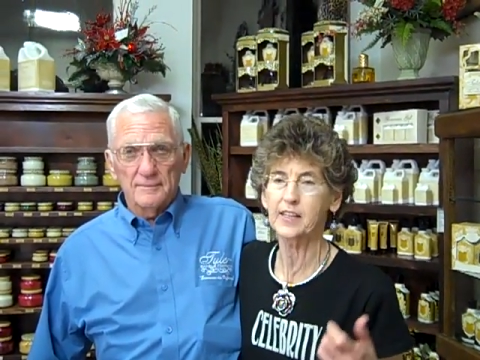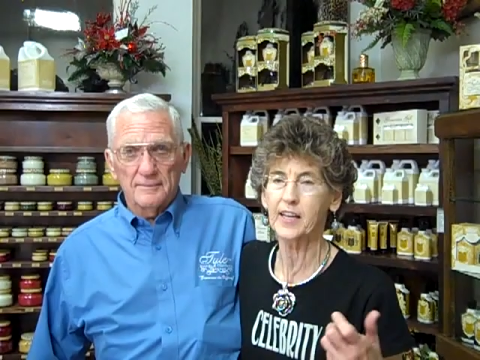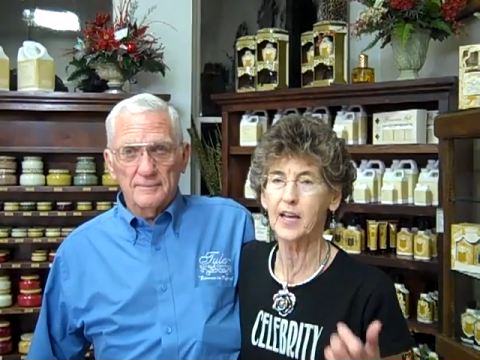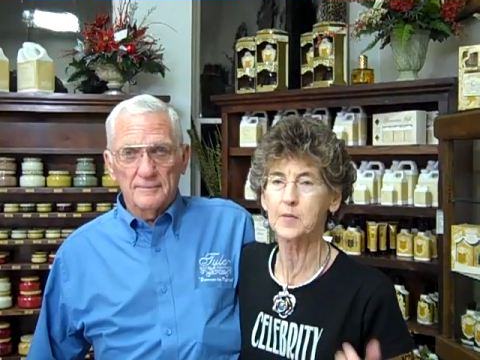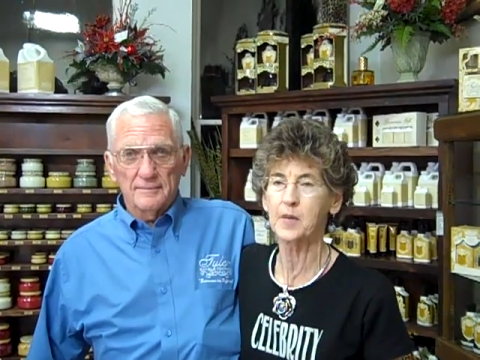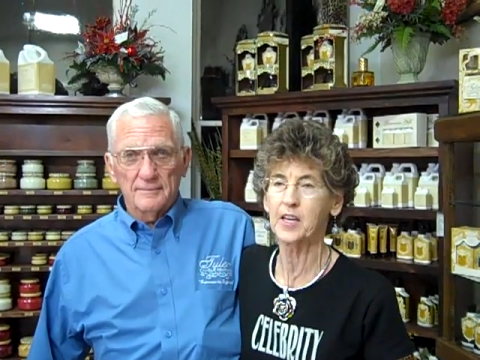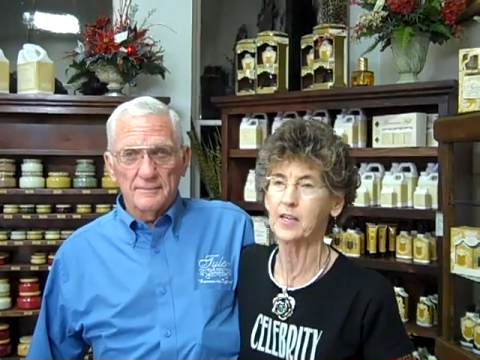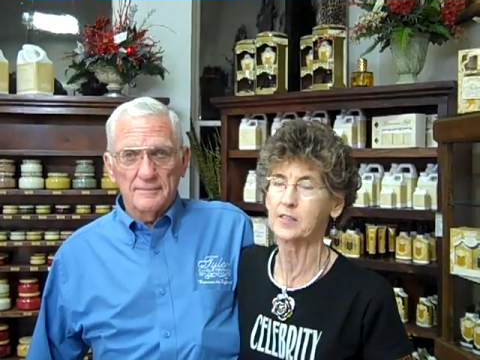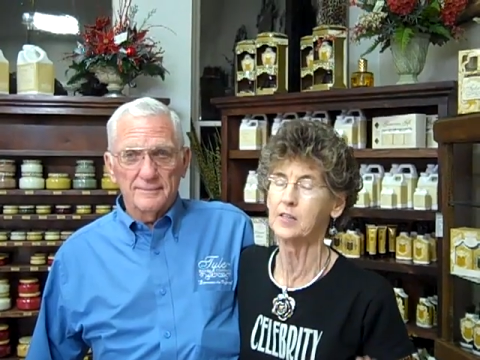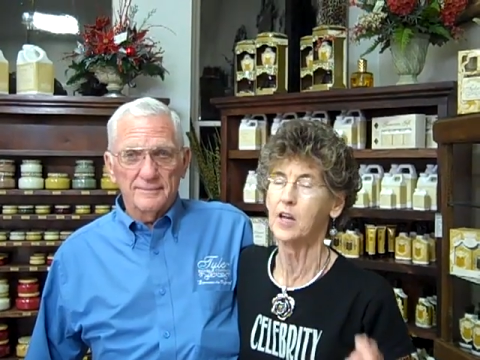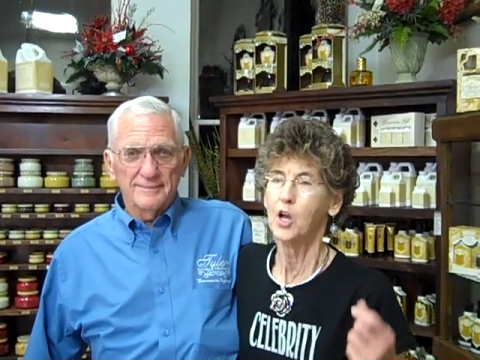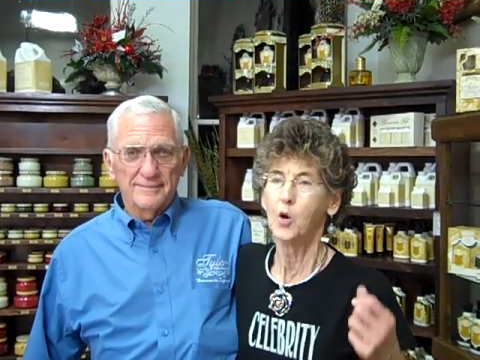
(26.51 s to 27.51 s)
Speaker 1: They came
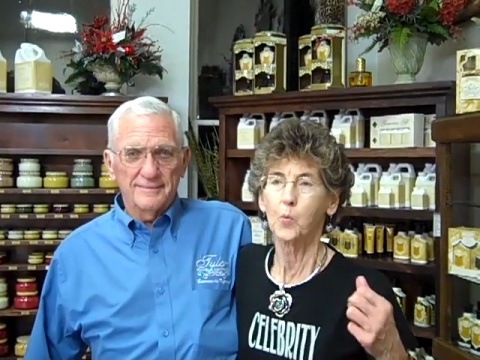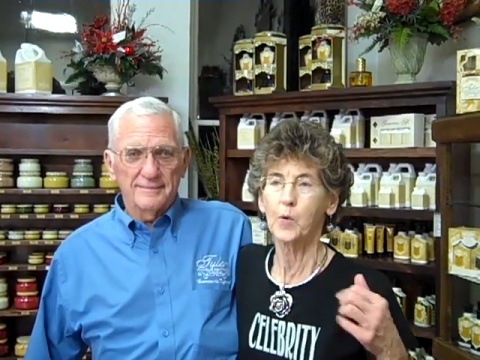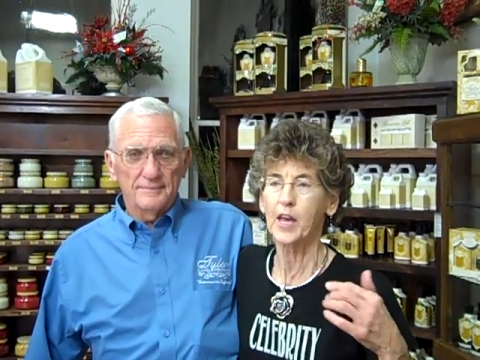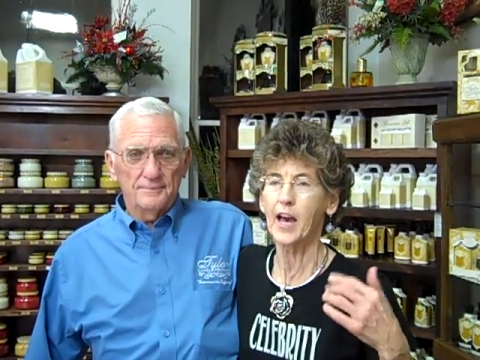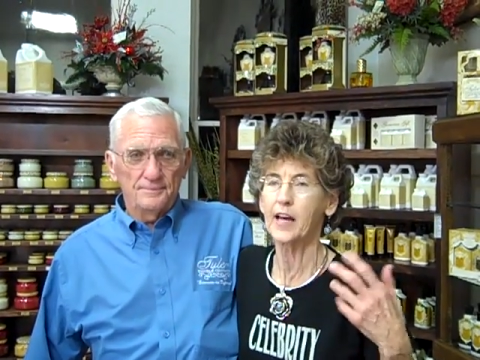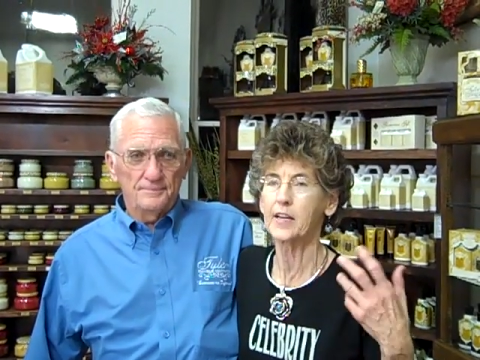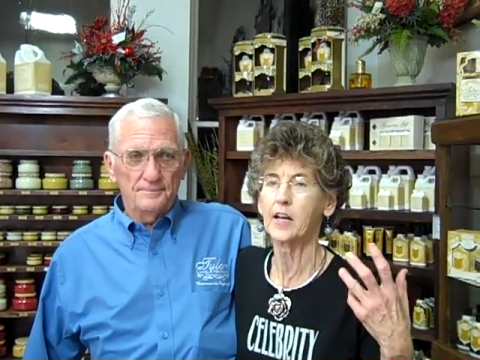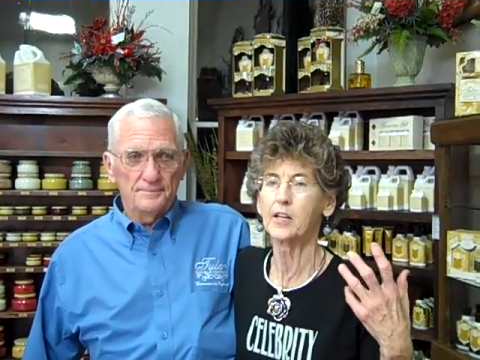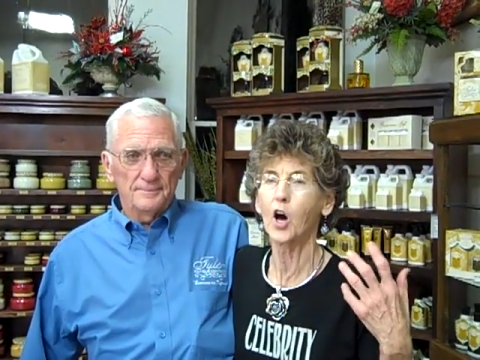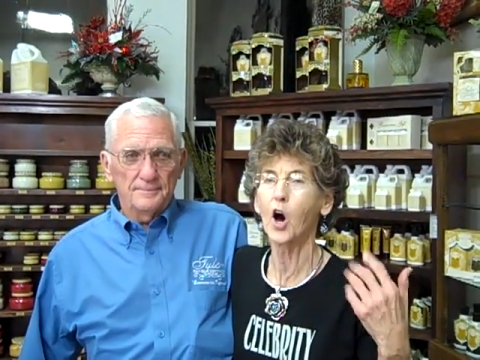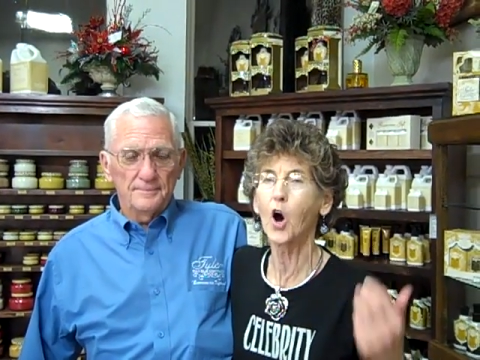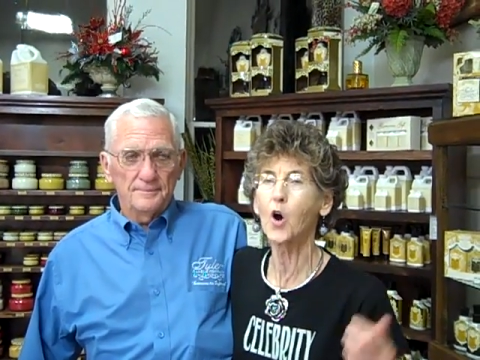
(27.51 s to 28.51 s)
in we had
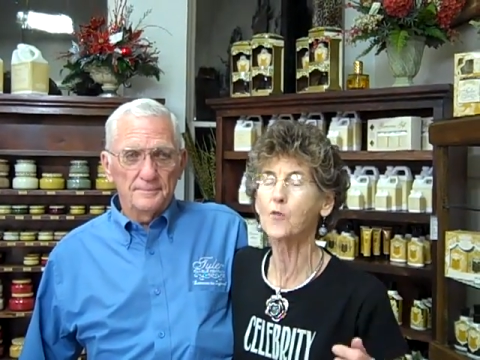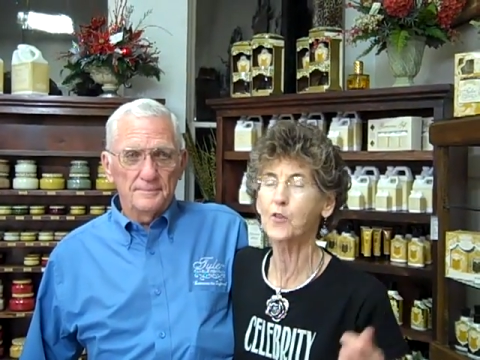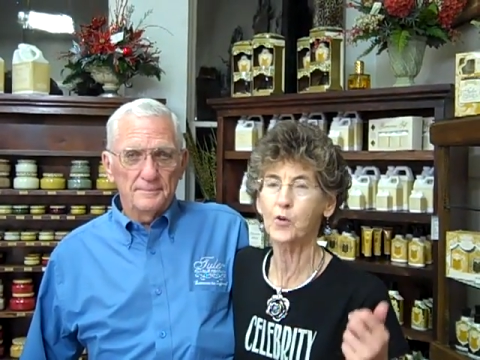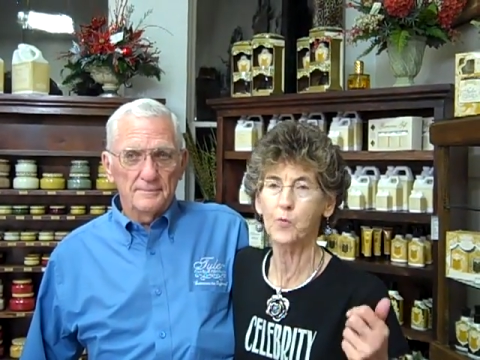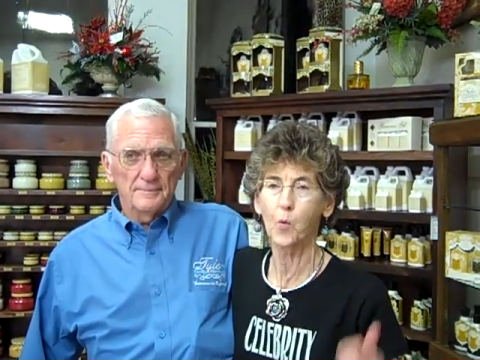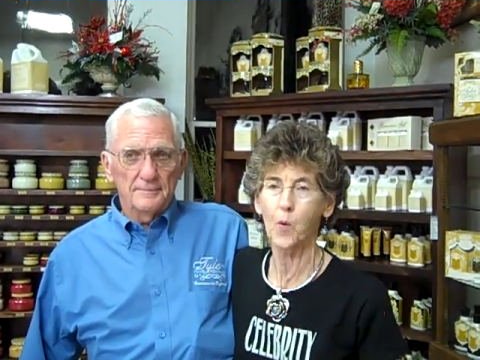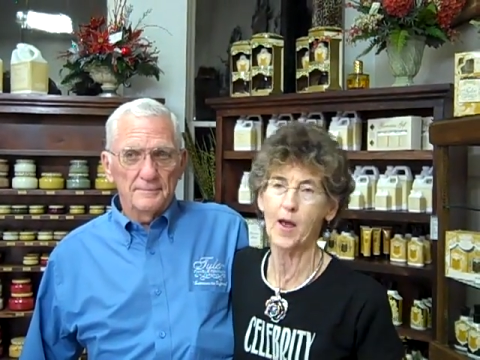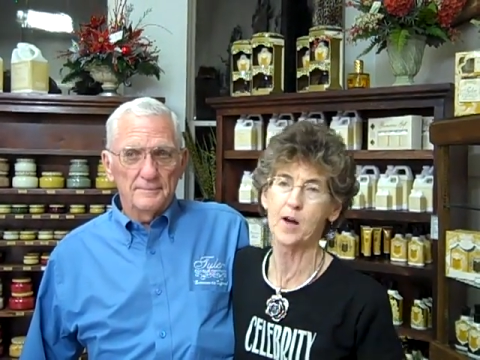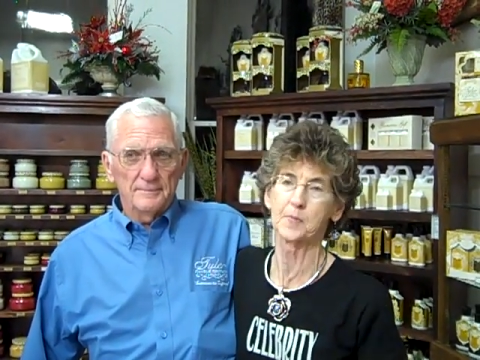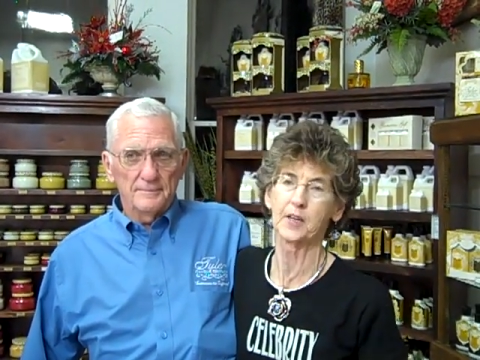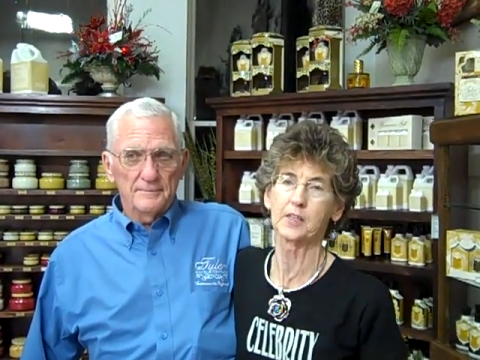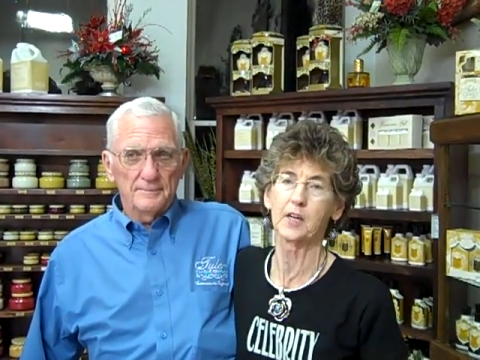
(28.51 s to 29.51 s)
an
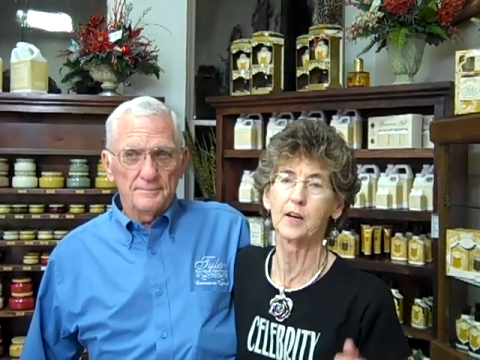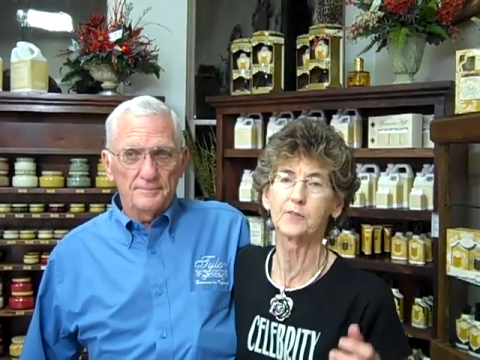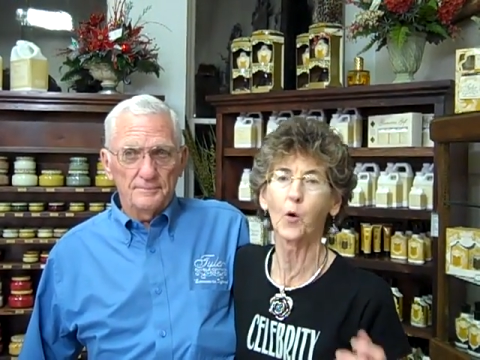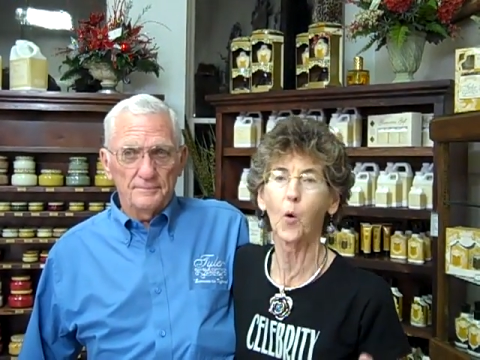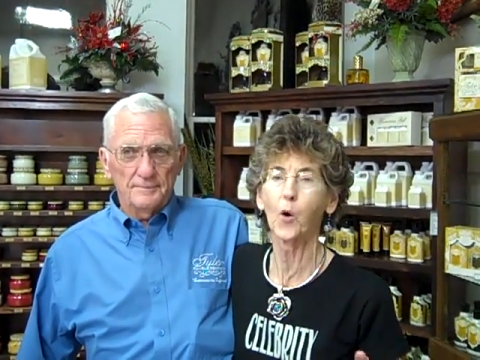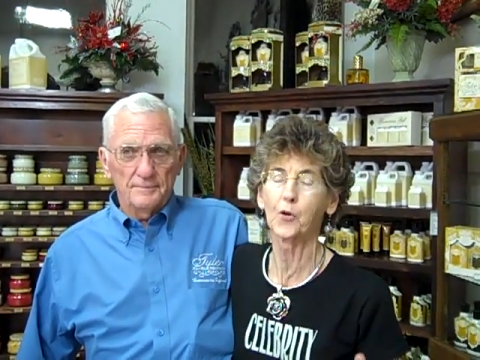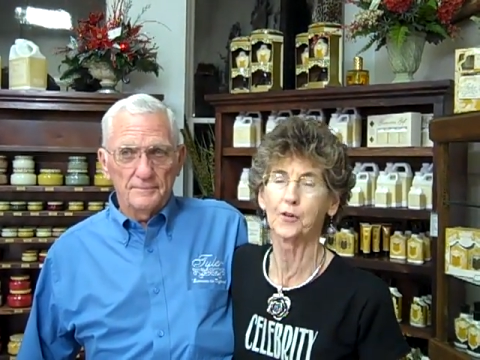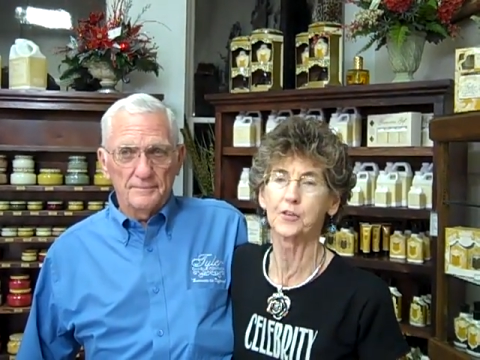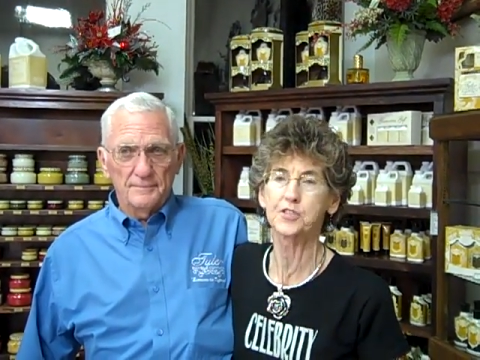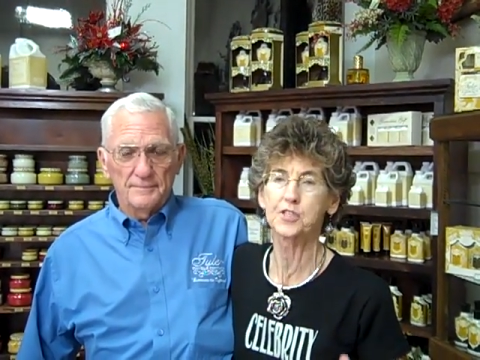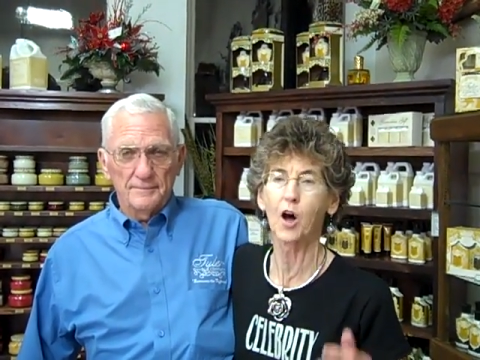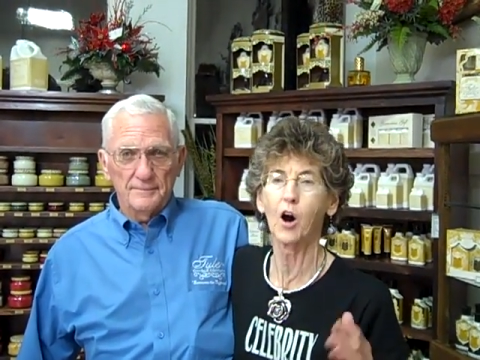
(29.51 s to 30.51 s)
overwhelming of
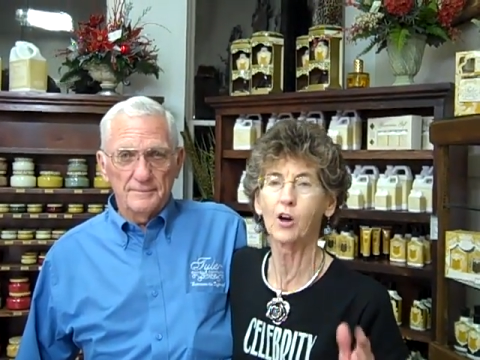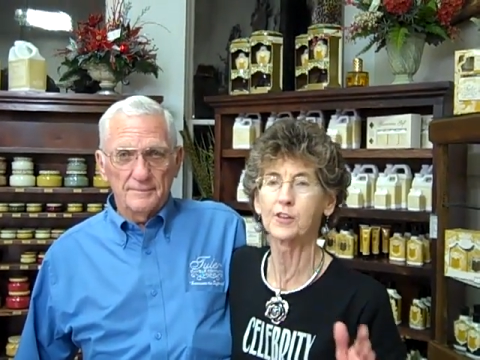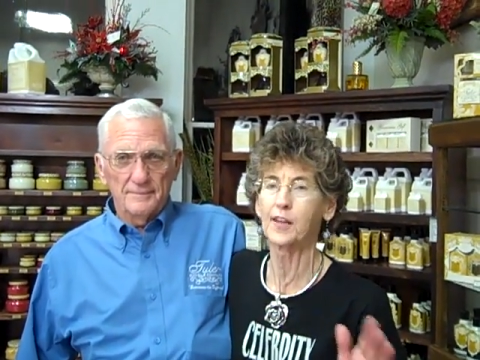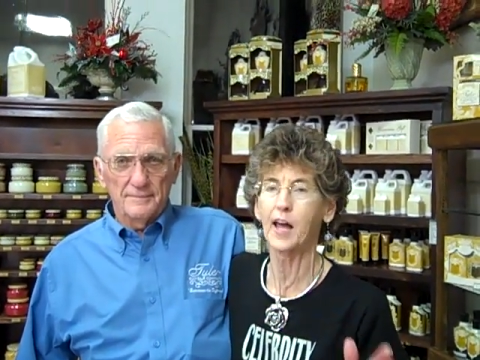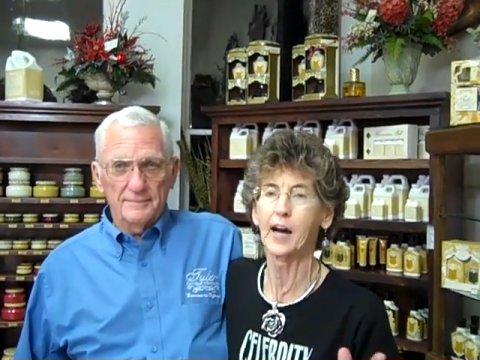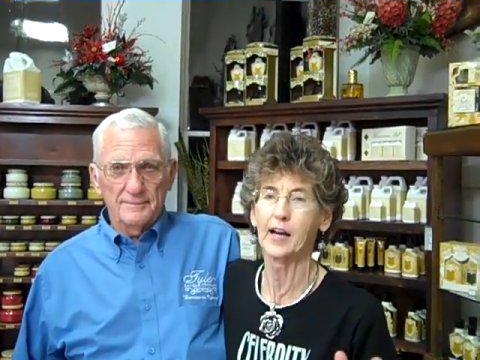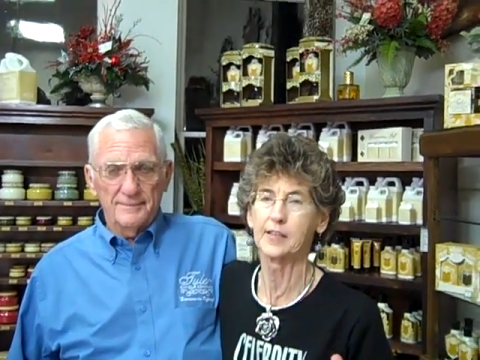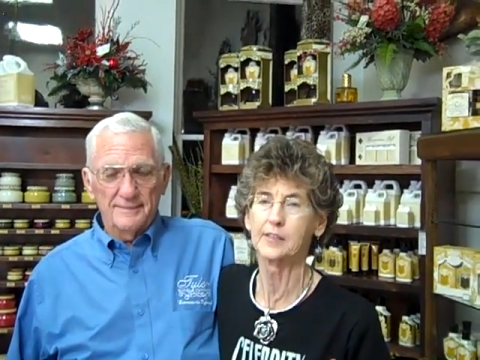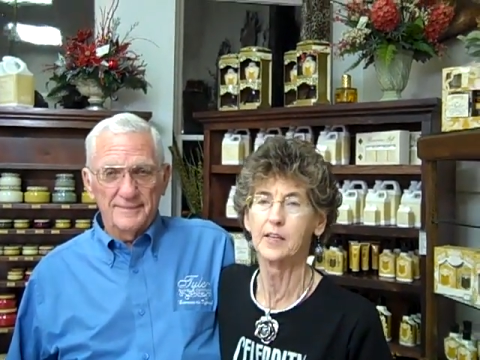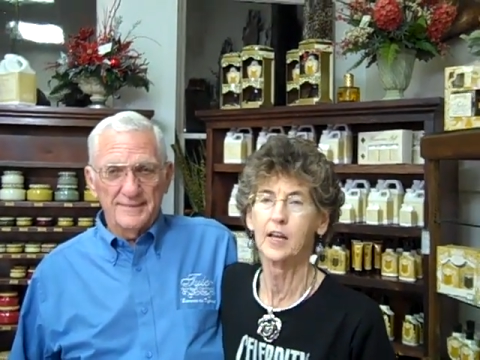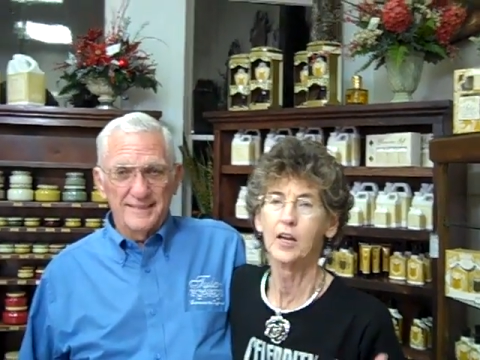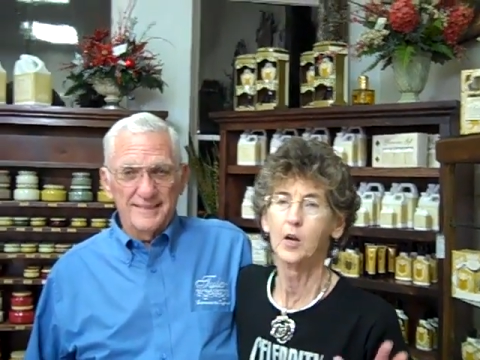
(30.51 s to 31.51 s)
orders online,